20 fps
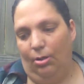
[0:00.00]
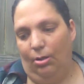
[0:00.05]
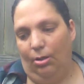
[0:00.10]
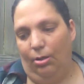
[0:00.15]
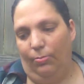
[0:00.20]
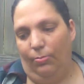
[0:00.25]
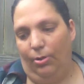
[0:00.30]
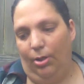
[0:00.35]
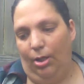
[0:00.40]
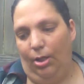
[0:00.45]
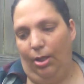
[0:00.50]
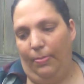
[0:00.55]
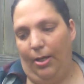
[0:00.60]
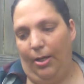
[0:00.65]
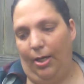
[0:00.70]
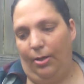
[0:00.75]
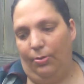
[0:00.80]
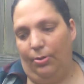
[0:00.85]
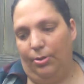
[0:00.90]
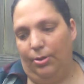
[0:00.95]
Completely
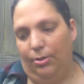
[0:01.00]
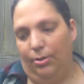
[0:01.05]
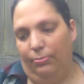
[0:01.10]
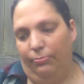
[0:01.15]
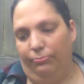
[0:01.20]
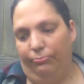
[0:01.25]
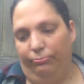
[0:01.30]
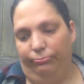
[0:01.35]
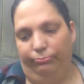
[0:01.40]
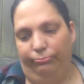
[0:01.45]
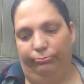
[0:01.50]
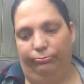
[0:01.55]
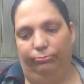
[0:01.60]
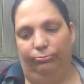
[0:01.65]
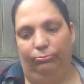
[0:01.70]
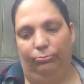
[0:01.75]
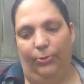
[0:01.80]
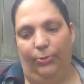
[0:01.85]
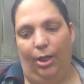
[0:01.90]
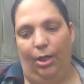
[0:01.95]
backwards.
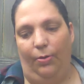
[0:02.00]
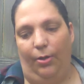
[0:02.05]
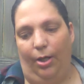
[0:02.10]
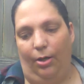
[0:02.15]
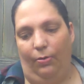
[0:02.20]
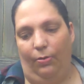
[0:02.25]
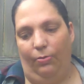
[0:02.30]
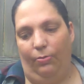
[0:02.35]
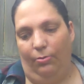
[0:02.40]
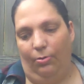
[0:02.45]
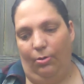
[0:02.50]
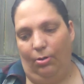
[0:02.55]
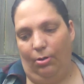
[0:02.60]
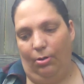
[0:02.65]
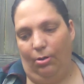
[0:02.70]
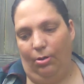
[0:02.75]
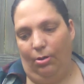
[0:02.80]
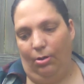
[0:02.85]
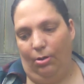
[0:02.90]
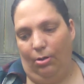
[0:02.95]
There we go.
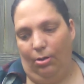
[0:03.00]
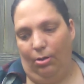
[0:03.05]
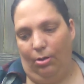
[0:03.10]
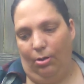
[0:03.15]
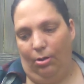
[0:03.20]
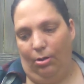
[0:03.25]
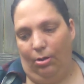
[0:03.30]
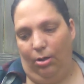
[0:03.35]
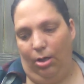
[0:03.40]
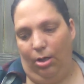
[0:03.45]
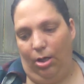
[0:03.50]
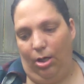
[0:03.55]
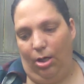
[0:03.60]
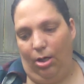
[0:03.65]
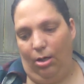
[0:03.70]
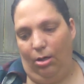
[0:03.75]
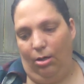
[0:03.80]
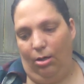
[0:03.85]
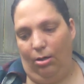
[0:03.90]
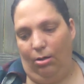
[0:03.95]

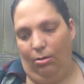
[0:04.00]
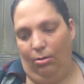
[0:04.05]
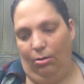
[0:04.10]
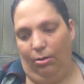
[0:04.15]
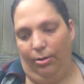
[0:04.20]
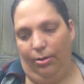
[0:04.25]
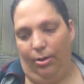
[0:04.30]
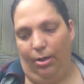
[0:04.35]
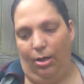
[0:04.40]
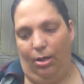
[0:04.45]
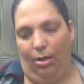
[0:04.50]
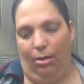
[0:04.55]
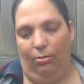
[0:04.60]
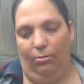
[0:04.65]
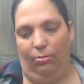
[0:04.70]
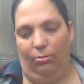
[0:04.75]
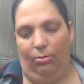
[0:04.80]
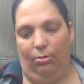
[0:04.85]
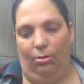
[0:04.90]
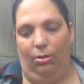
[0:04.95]
Yeah, look at that.
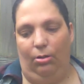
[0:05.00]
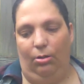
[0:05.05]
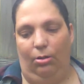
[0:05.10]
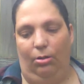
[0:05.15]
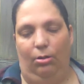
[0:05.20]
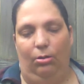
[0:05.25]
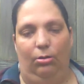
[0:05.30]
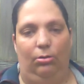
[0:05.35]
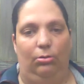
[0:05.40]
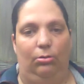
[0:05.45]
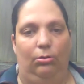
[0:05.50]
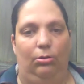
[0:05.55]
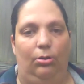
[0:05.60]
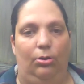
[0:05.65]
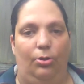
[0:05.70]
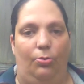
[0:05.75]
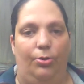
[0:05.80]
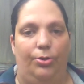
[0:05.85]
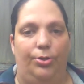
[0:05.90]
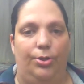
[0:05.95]

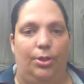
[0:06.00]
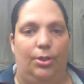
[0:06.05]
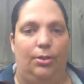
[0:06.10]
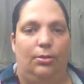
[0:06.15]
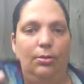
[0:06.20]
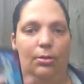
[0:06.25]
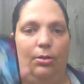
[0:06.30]
Gorgeous.